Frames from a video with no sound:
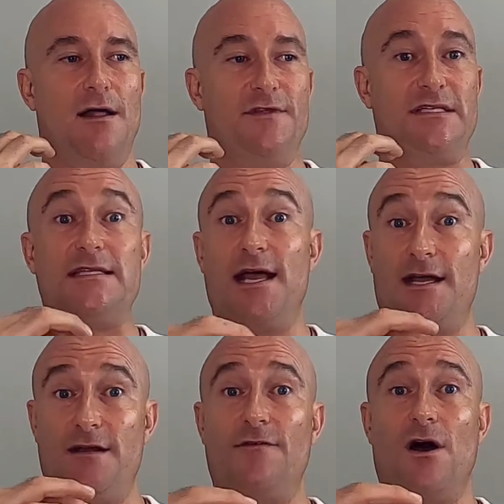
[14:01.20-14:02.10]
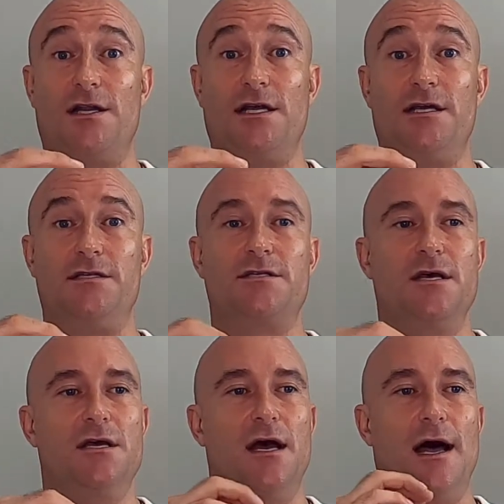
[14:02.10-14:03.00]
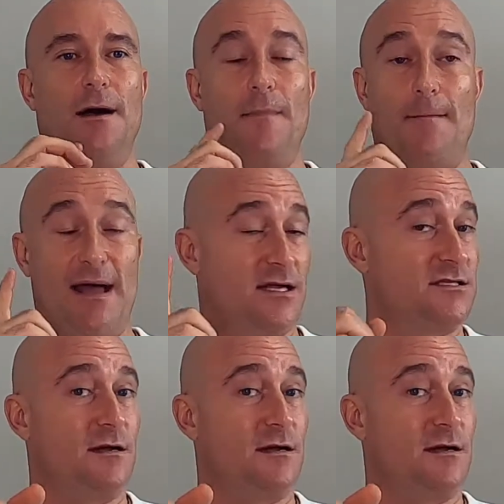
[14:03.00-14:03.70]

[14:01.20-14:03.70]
these negative ideas about